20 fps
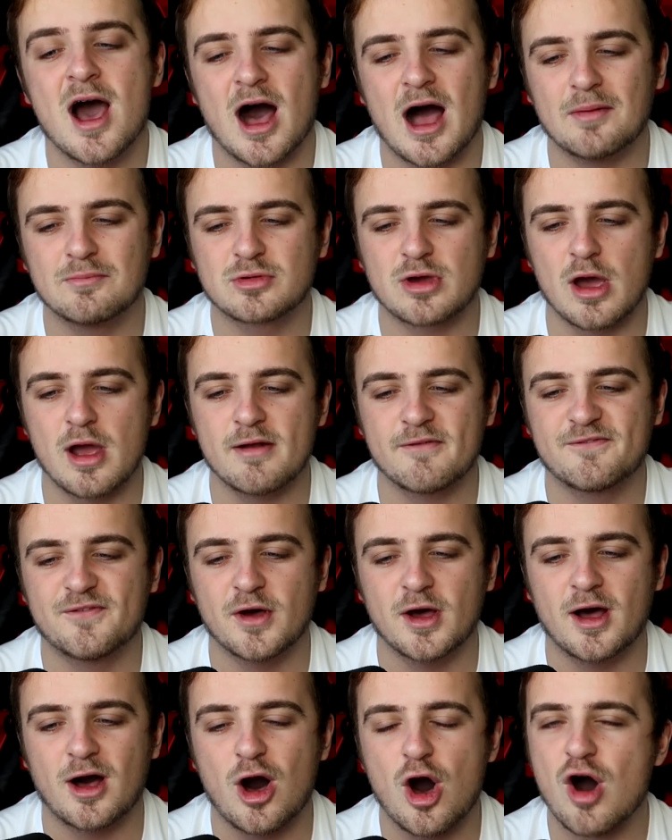I'm going
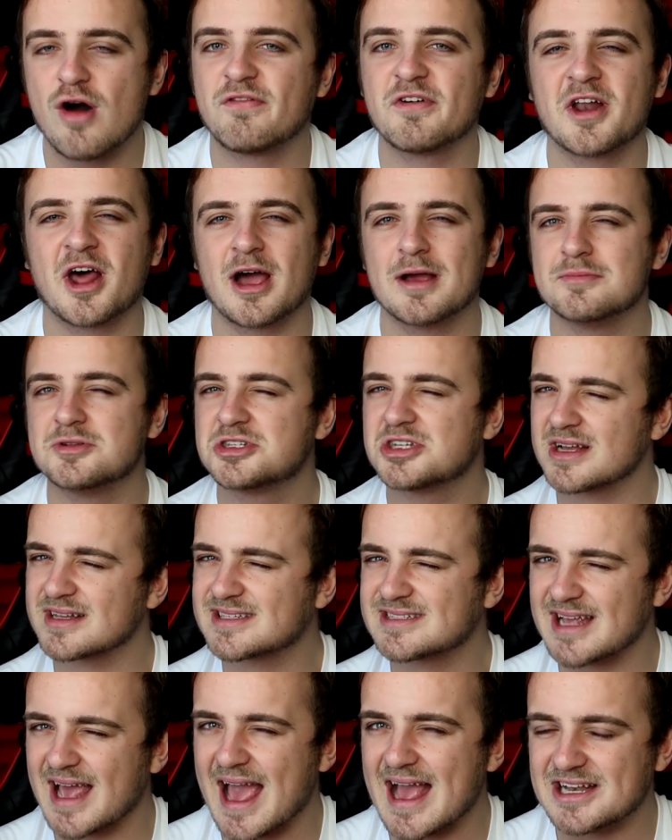for Hoffenheim
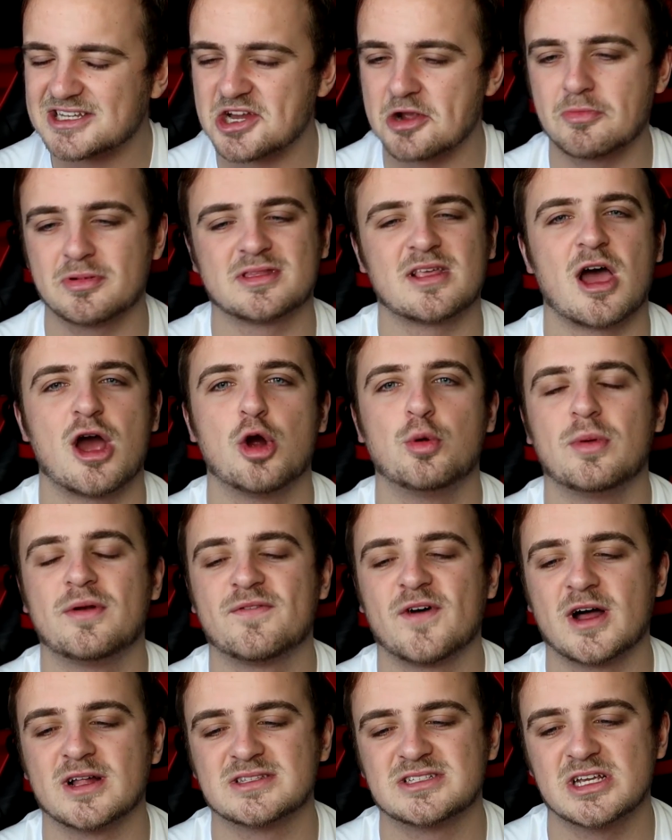just to edge it with the home
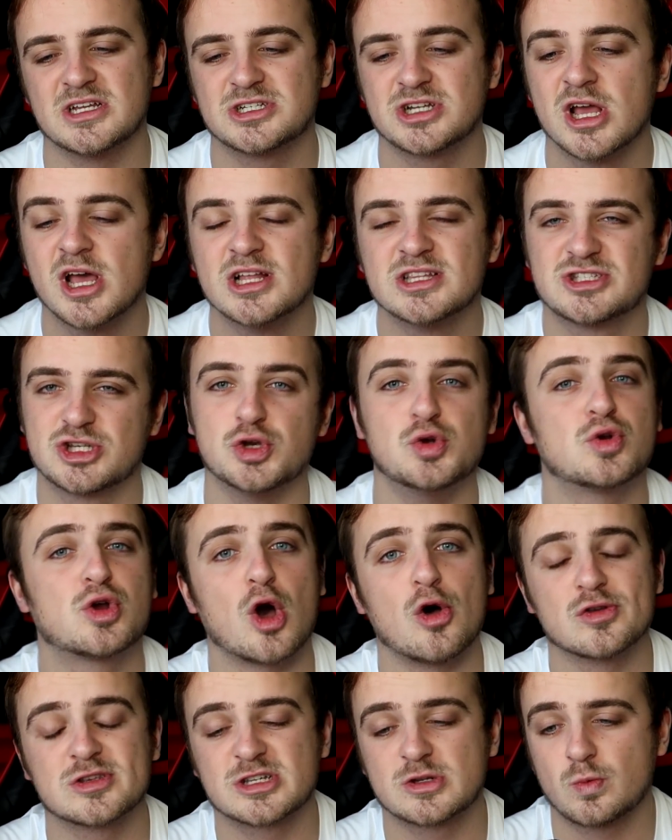advantage,
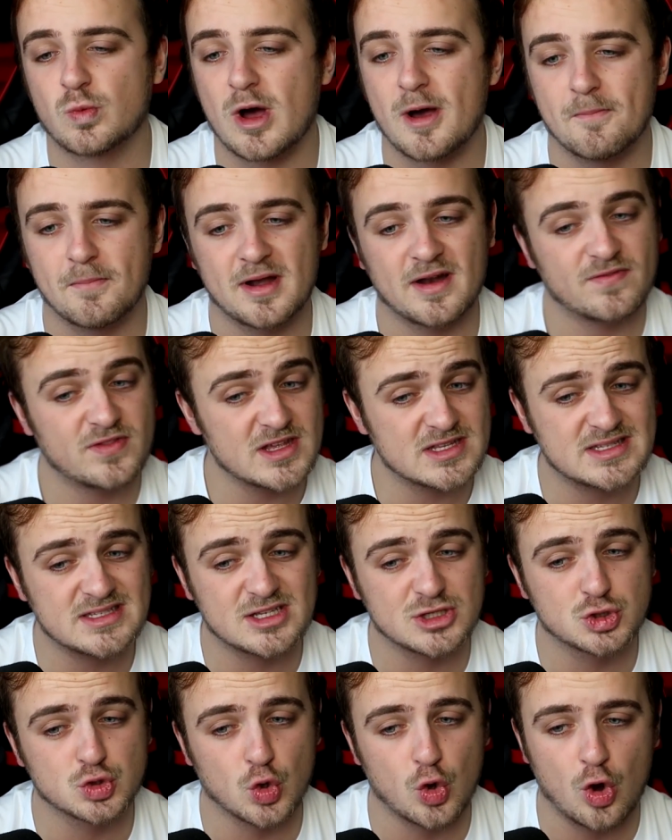2-1. But if this
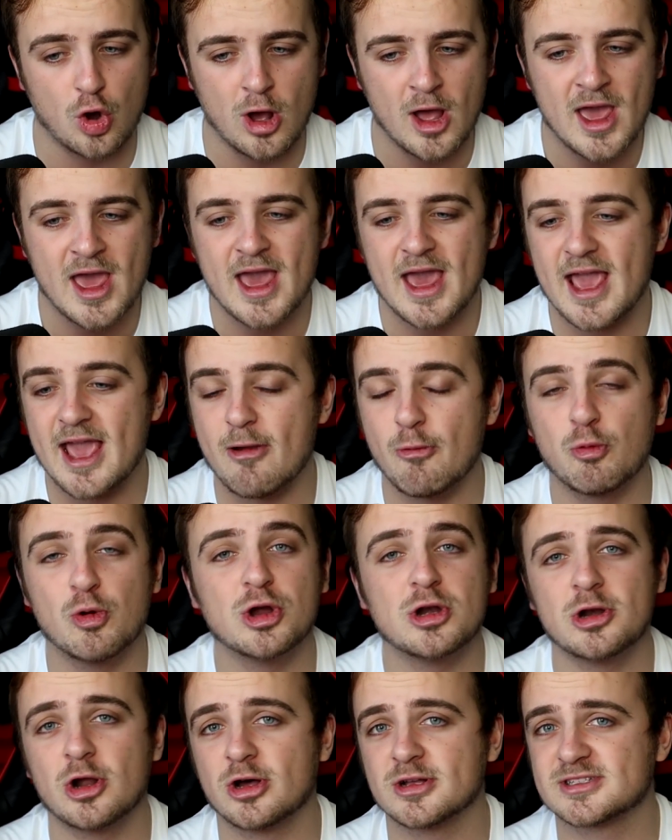is a draw, it
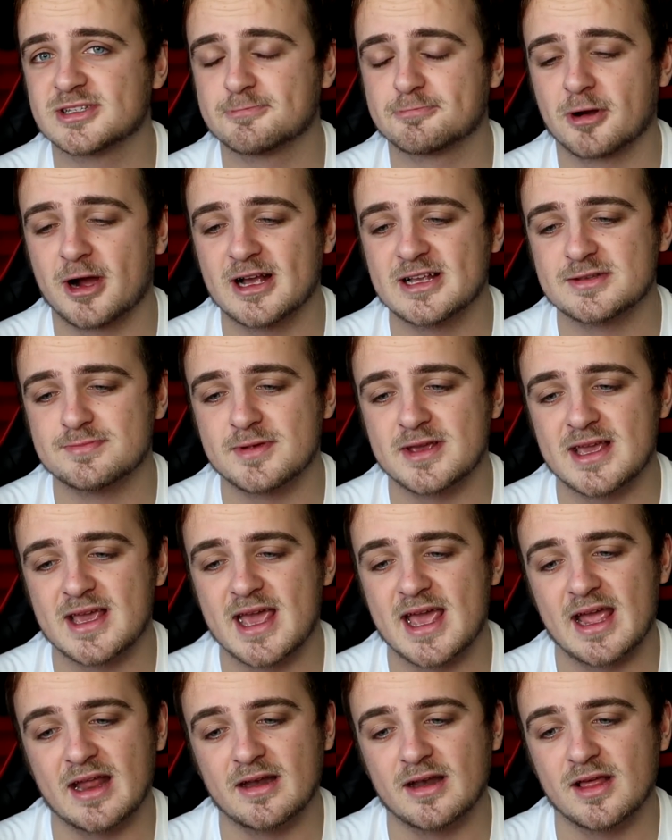would not surprise
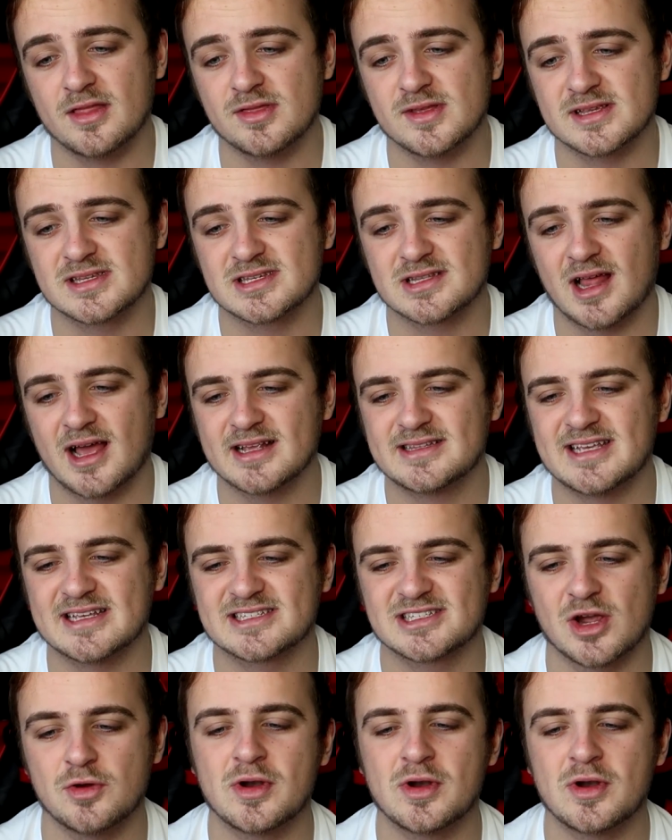me in the slightest.